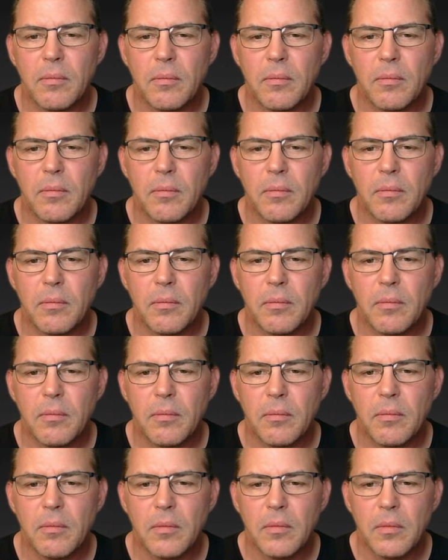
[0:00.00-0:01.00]

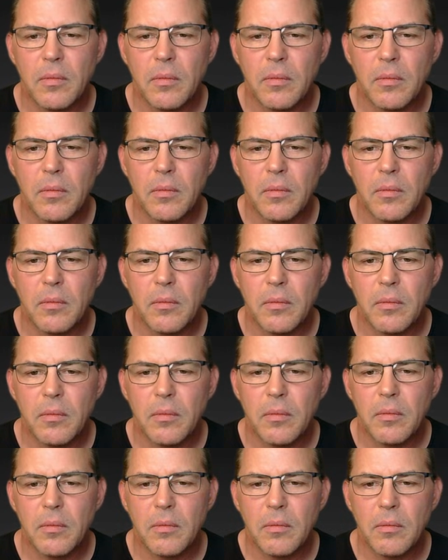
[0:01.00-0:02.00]

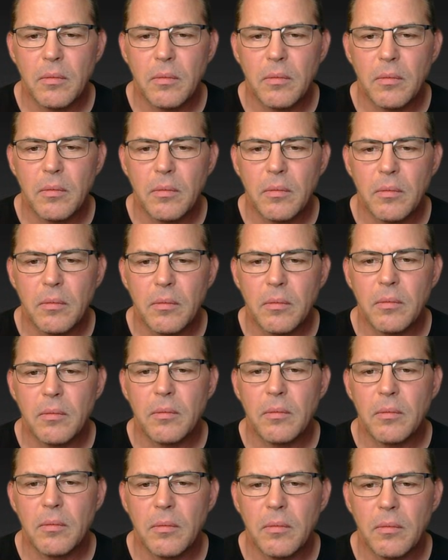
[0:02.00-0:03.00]

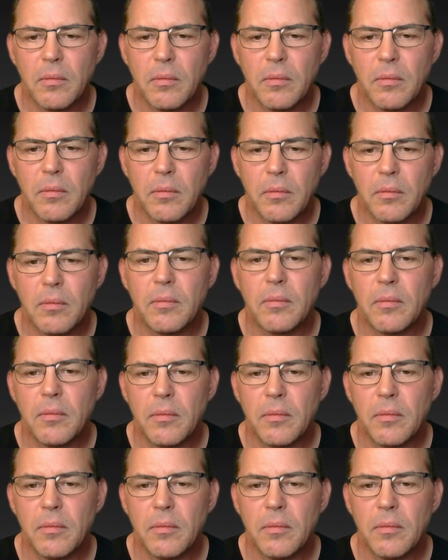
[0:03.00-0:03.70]
This person isn't speaking.